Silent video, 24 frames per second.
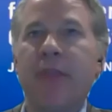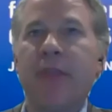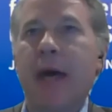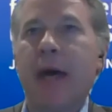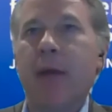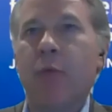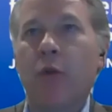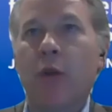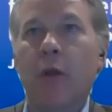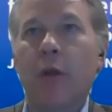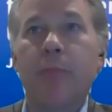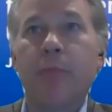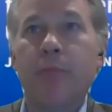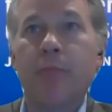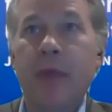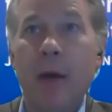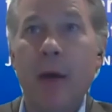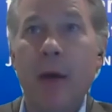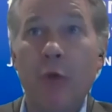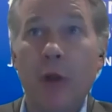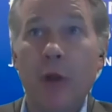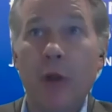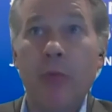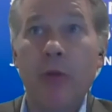But that
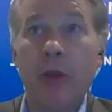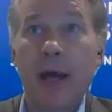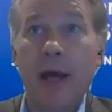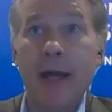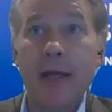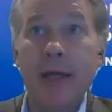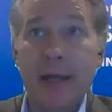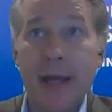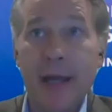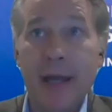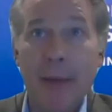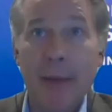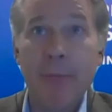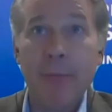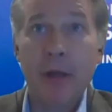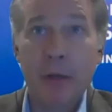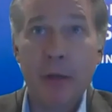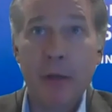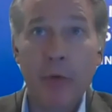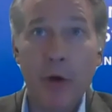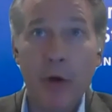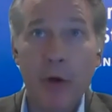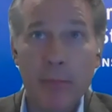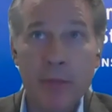will apply to
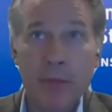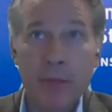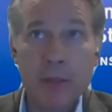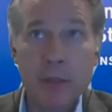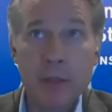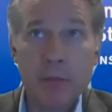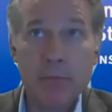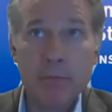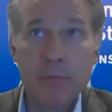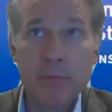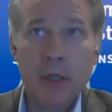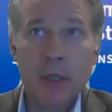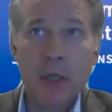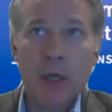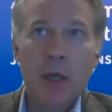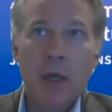cabinet appointments,